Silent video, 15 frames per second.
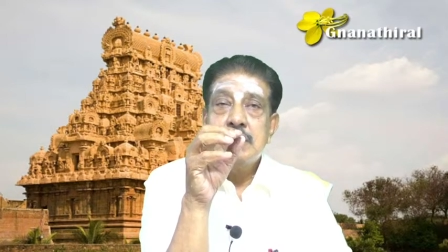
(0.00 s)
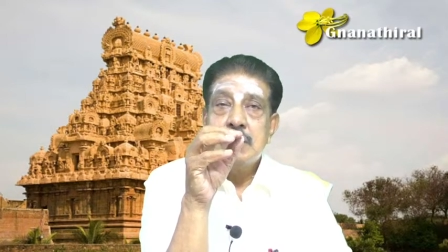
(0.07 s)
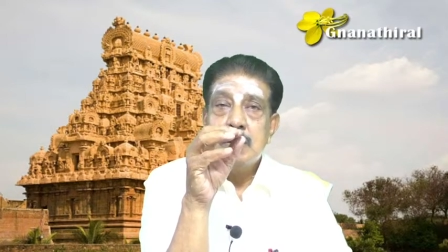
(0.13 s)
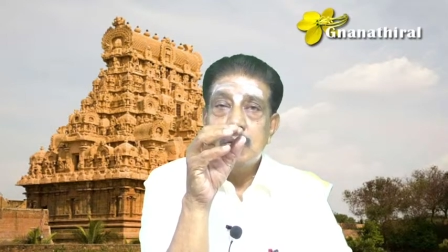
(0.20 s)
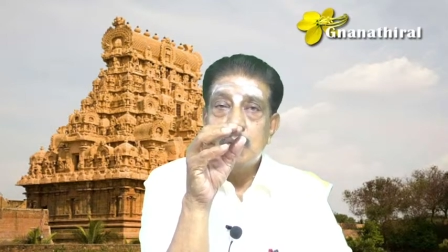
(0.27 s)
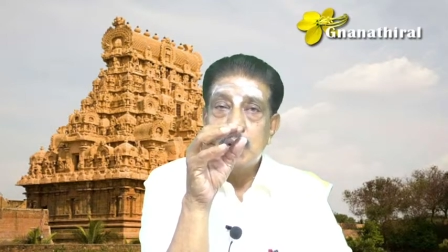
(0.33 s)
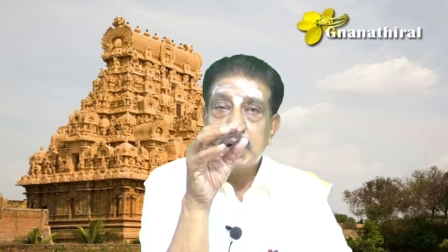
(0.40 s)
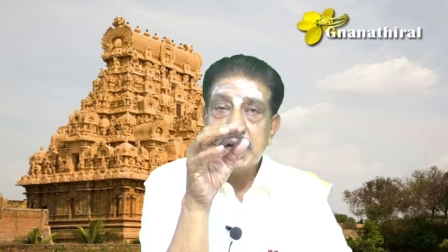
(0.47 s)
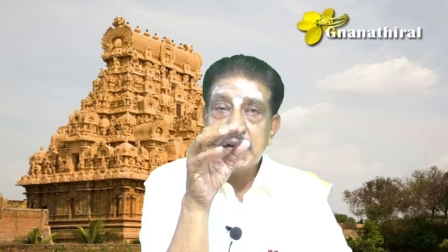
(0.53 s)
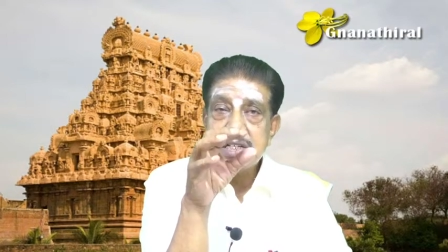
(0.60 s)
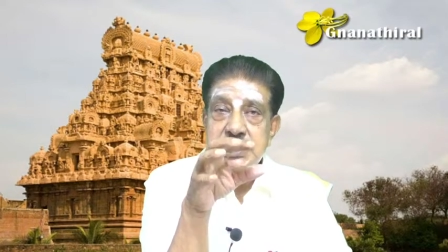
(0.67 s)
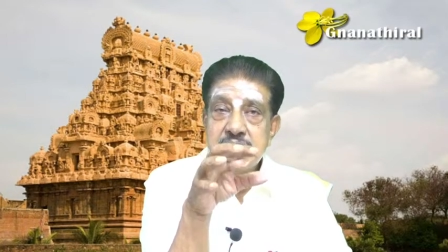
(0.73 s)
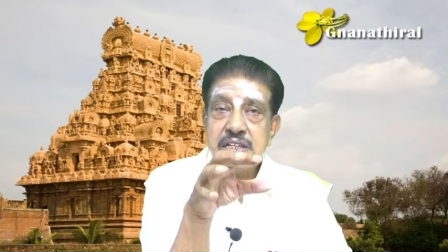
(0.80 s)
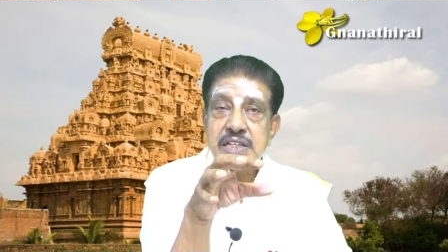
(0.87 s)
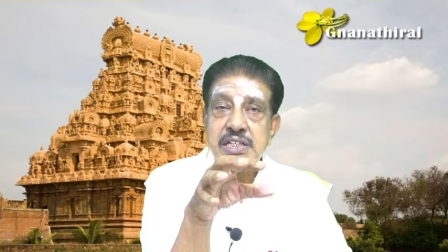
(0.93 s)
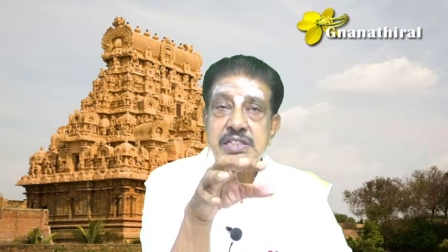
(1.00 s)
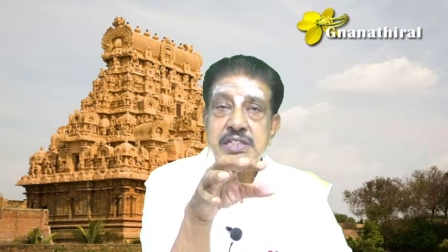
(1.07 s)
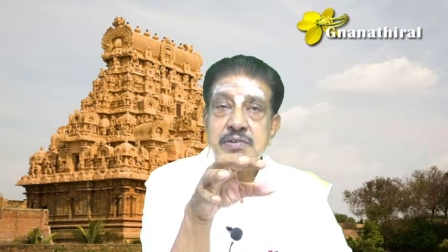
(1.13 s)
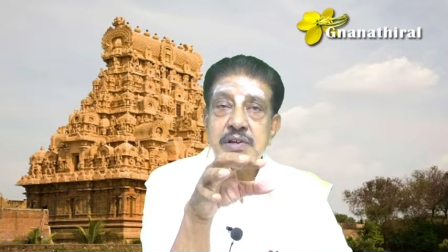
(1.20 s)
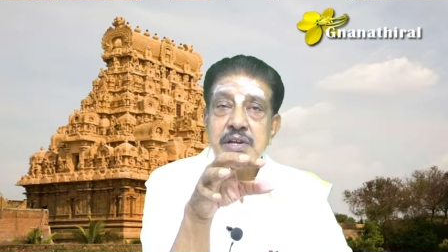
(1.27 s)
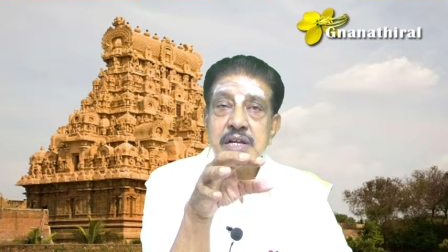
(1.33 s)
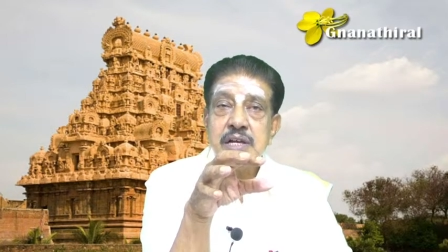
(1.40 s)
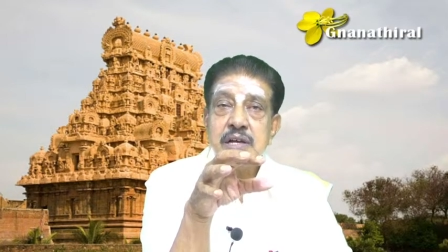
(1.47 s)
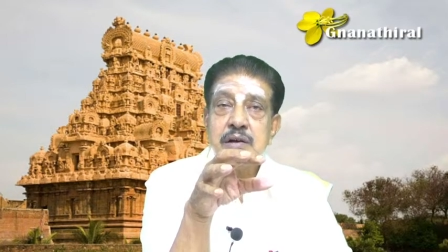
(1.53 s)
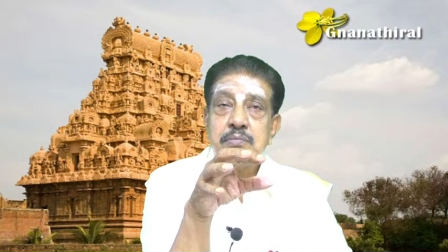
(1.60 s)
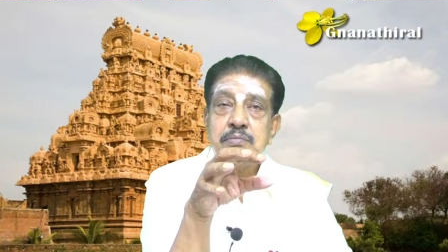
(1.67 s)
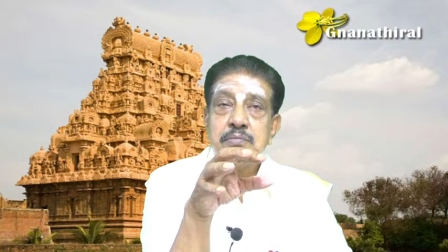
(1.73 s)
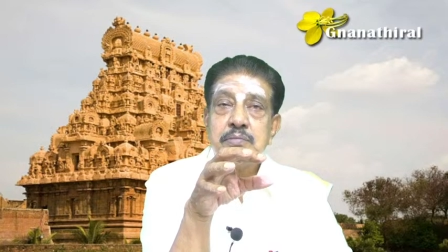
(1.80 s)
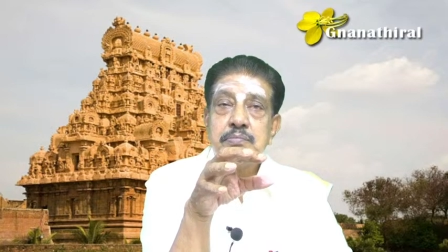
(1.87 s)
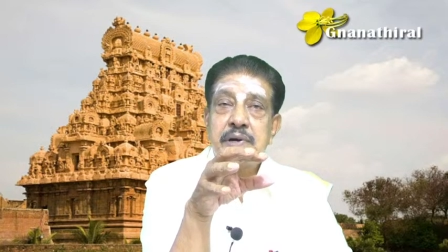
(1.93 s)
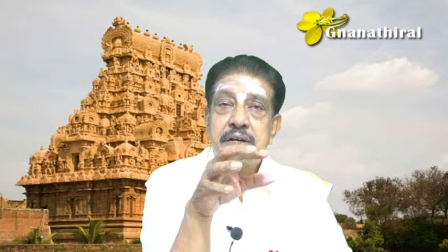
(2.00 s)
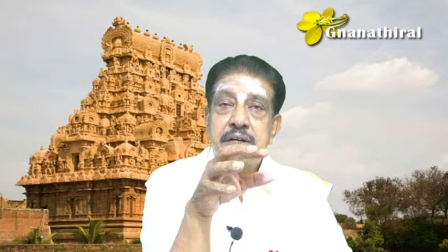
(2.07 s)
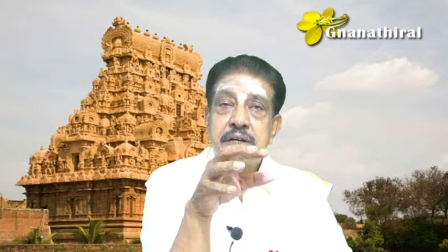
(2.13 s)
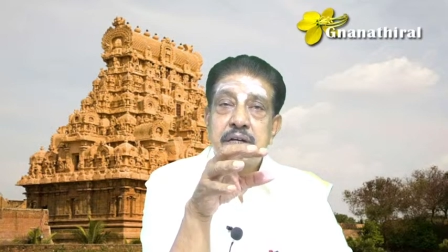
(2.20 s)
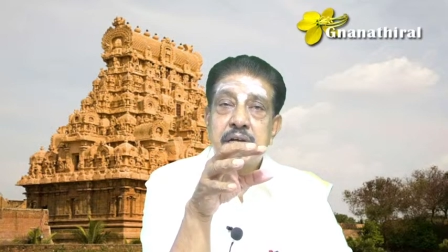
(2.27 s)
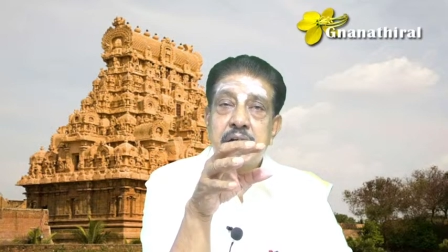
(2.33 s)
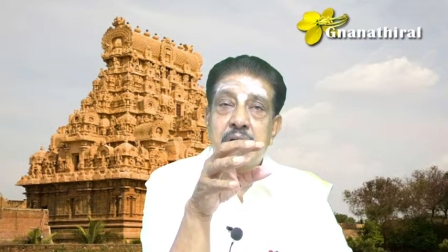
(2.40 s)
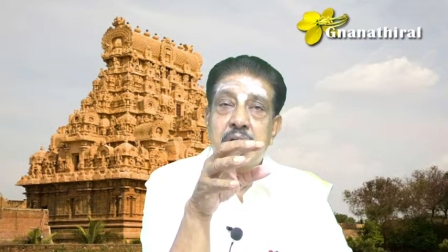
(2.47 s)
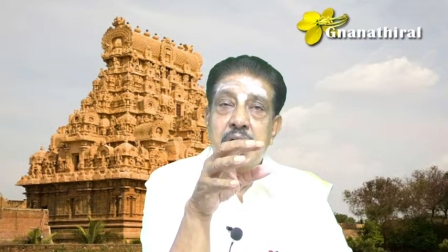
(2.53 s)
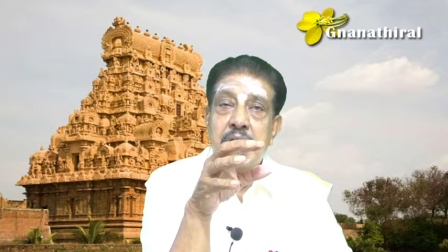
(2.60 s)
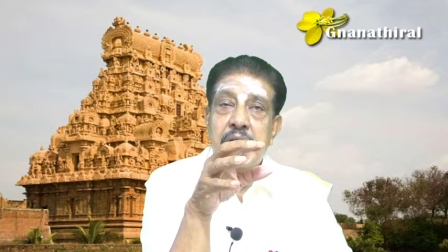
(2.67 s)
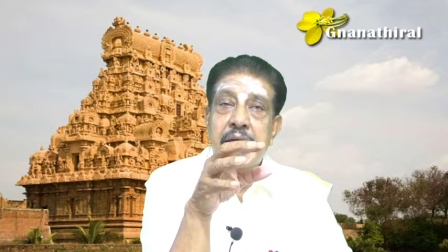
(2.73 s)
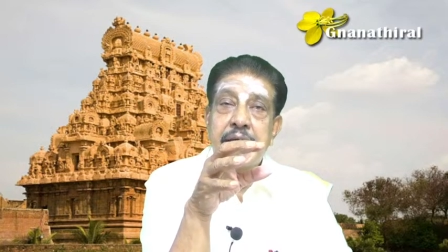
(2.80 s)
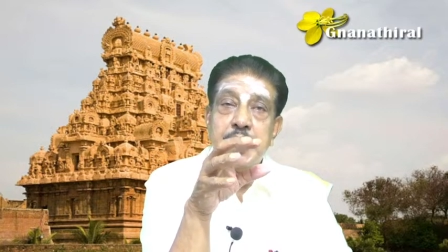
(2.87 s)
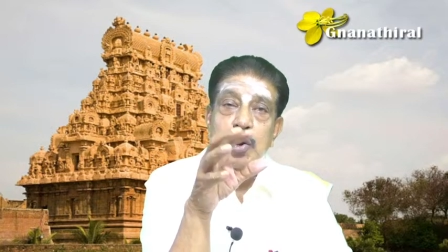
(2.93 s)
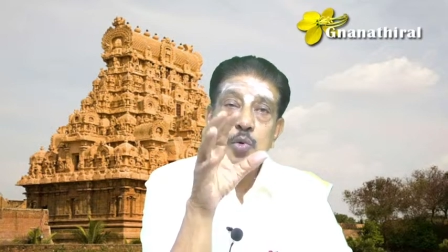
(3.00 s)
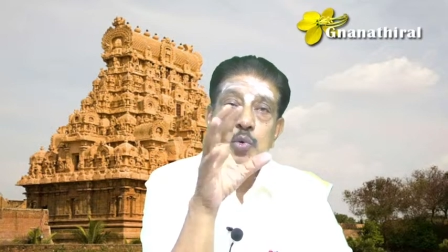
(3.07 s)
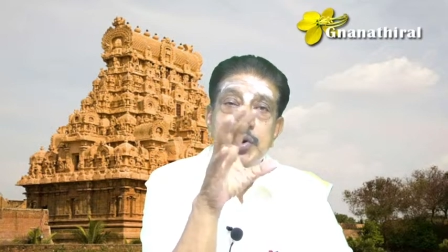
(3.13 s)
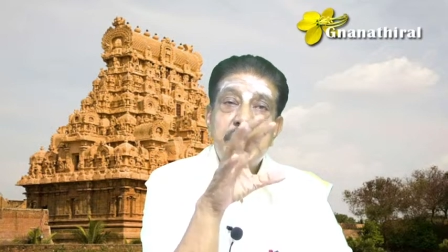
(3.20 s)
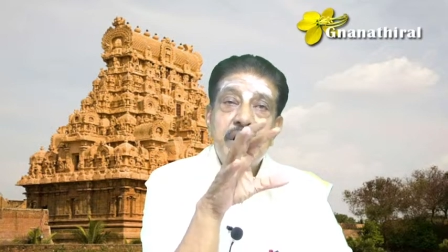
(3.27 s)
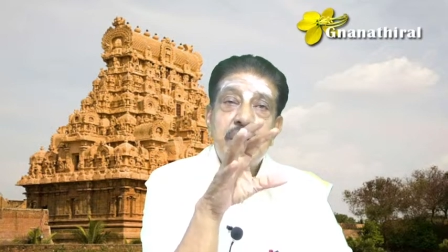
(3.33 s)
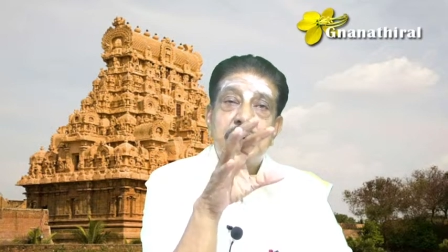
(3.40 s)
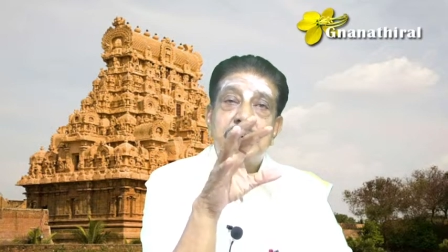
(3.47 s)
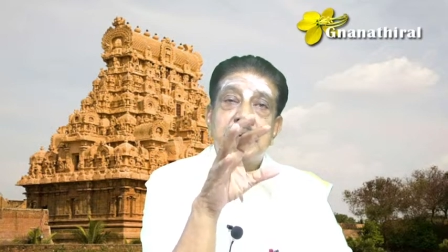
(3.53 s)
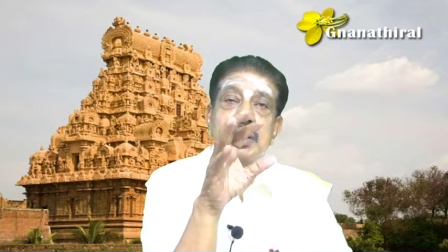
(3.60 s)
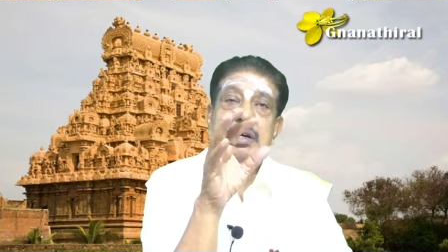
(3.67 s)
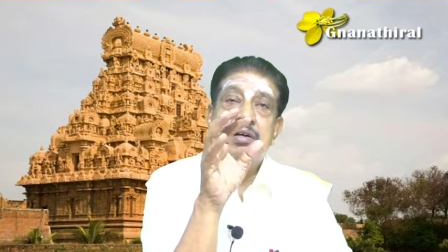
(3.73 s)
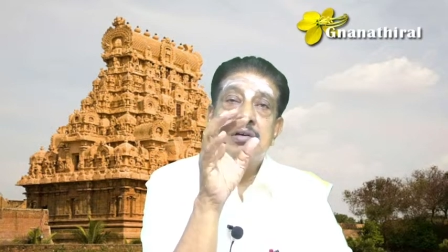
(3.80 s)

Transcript: you can see the Sivalingam, but around it,